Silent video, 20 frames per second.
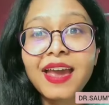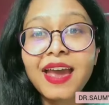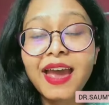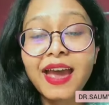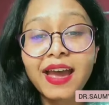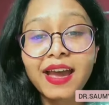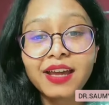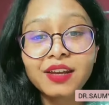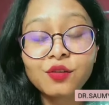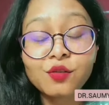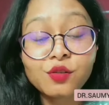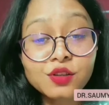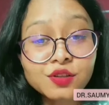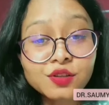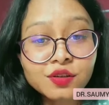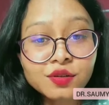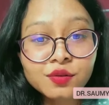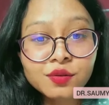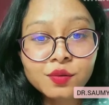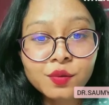and also
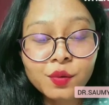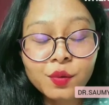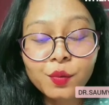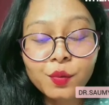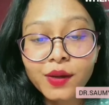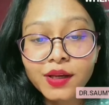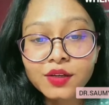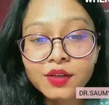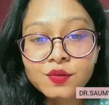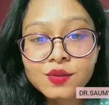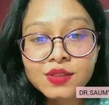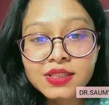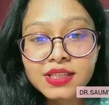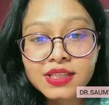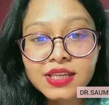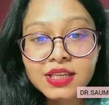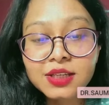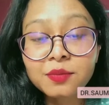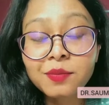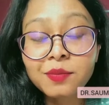to know when to
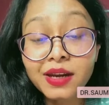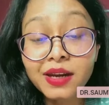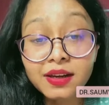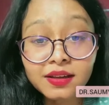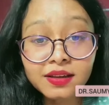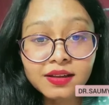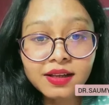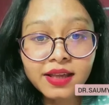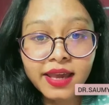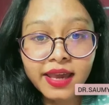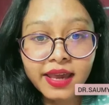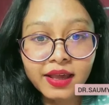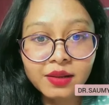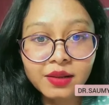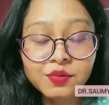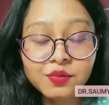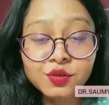seek medical help